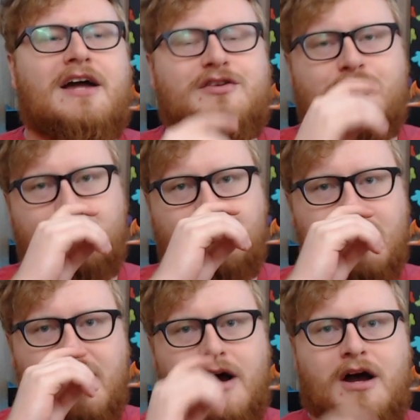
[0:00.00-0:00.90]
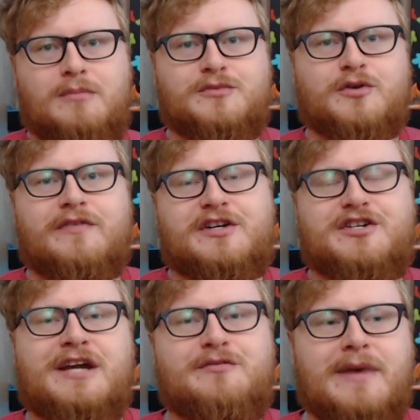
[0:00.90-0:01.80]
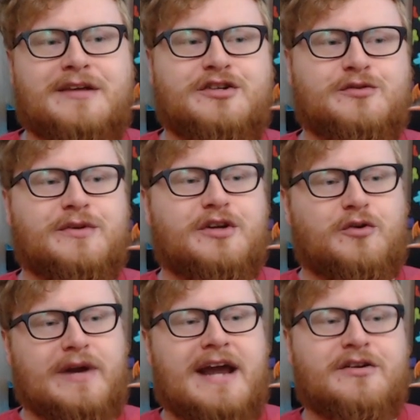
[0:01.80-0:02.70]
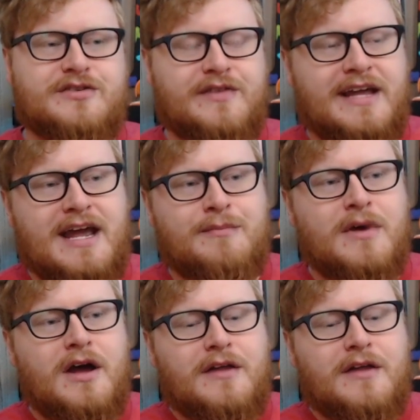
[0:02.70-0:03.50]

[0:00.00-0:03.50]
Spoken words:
to sort of exchange messages with the creators of the game.